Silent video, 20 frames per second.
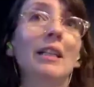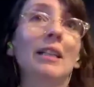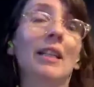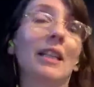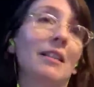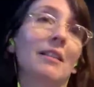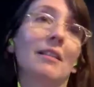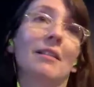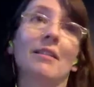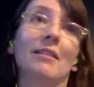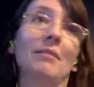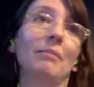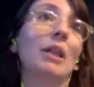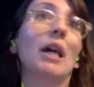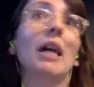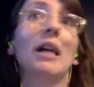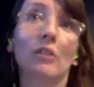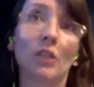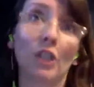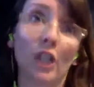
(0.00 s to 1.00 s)
this
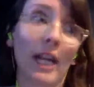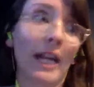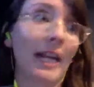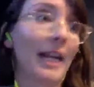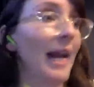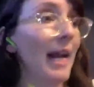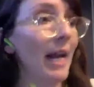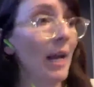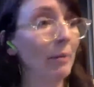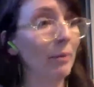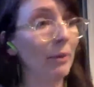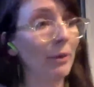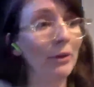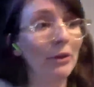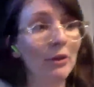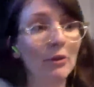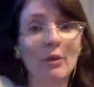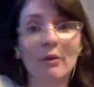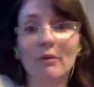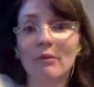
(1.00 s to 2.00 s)
blockchain app, or
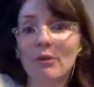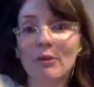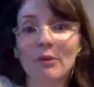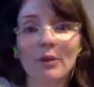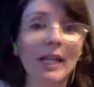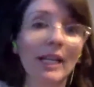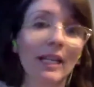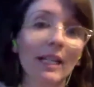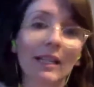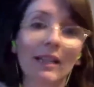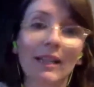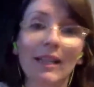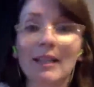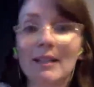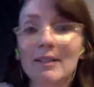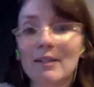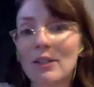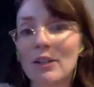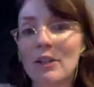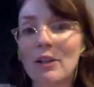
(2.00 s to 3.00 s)
you have created
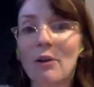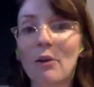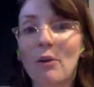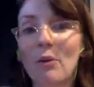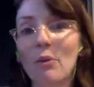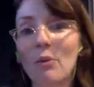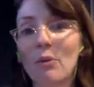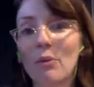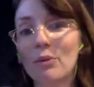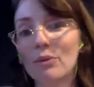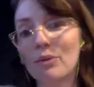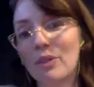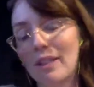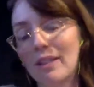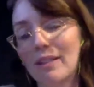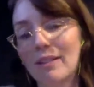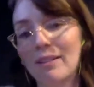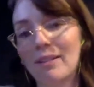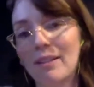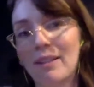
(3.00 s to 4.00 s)
this,
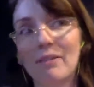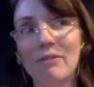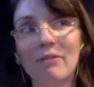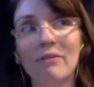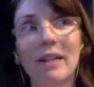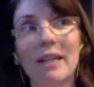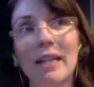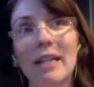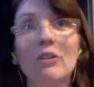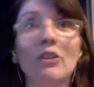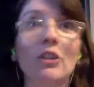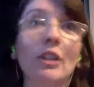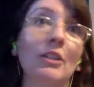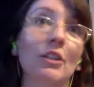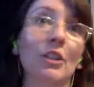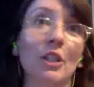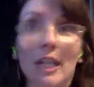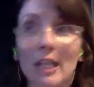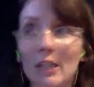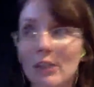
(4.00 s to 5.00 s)
this financial
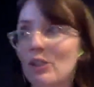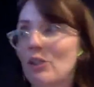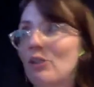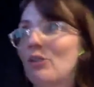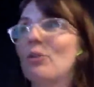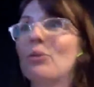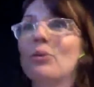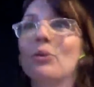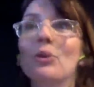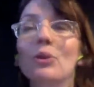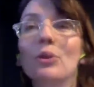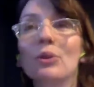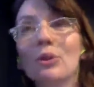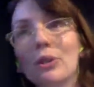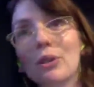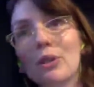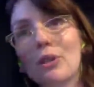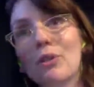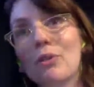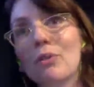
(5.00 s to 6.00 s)
education tool,
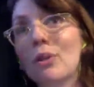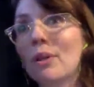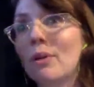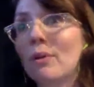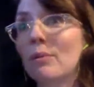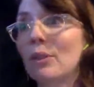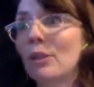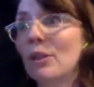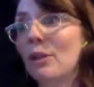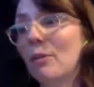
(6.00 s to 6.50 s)
or you're